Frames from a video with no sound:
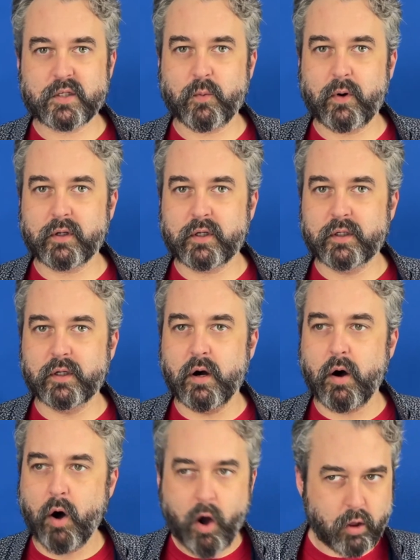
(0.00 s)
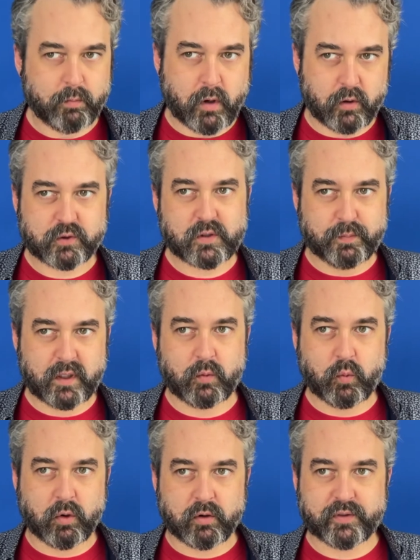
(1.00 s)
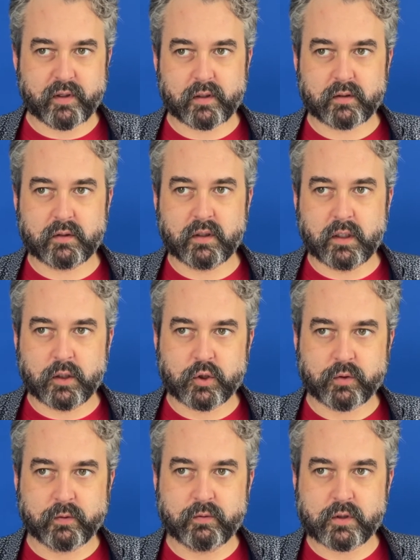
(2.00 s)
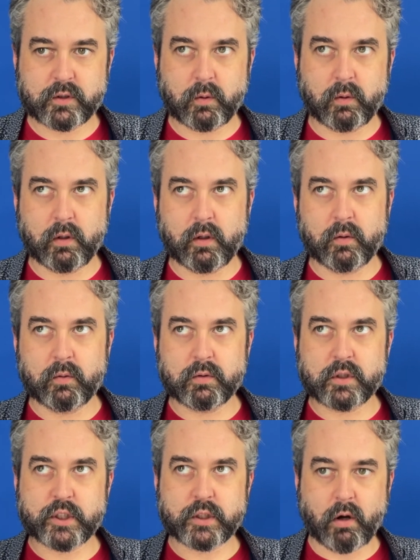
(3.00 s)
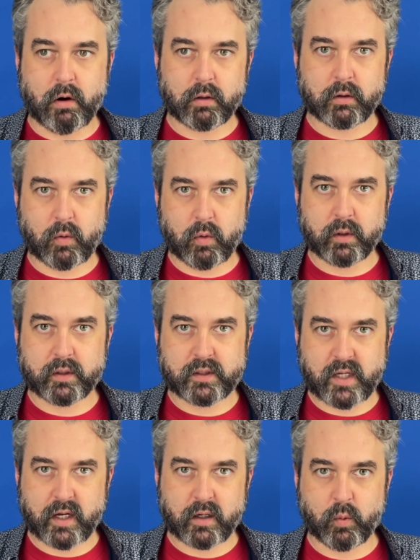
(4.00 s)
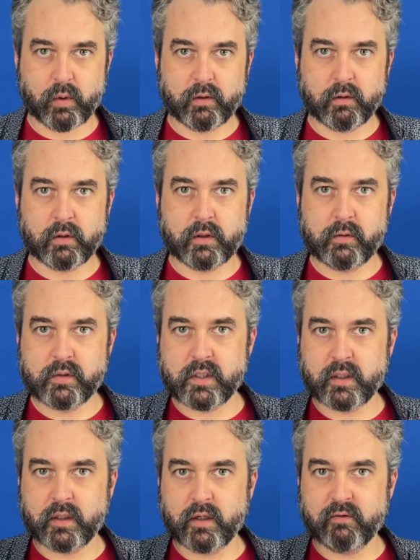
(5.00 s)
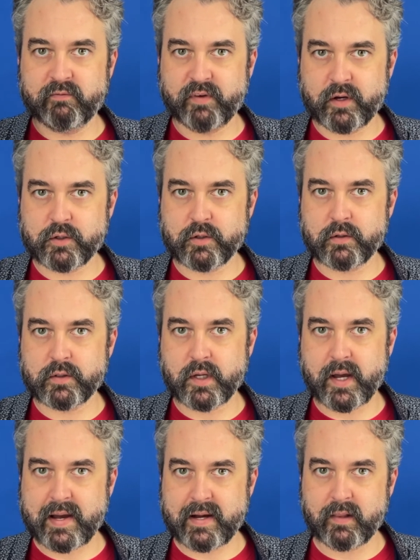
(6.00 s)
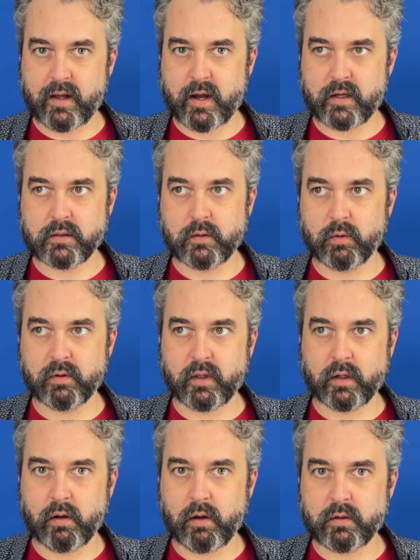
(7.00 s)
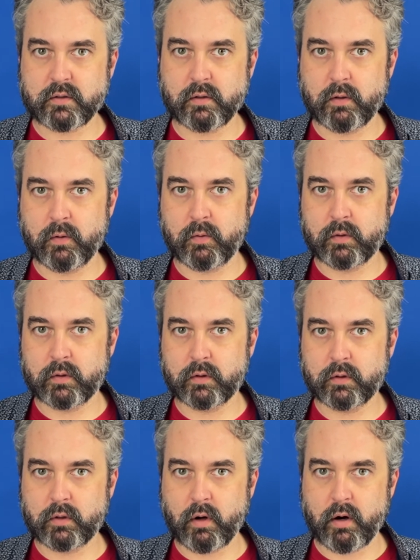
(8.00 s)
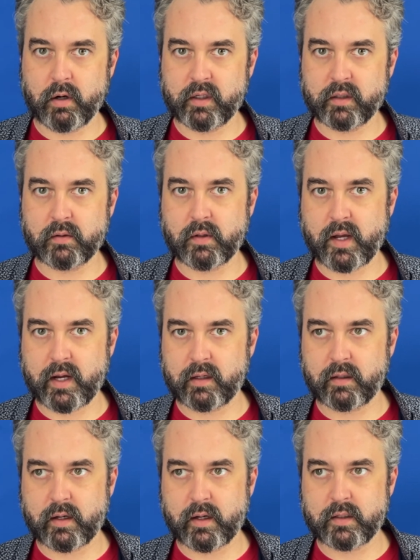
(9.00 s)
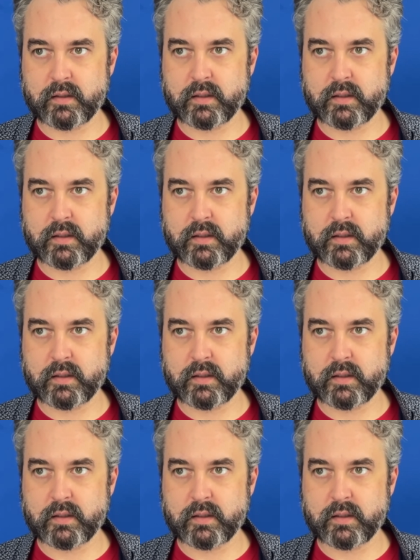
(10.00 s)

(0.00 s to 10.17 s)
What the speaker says: one could almost be worth it in a true solo Star-Lord deck where you're using Avengers allies who are then also Guardian allies,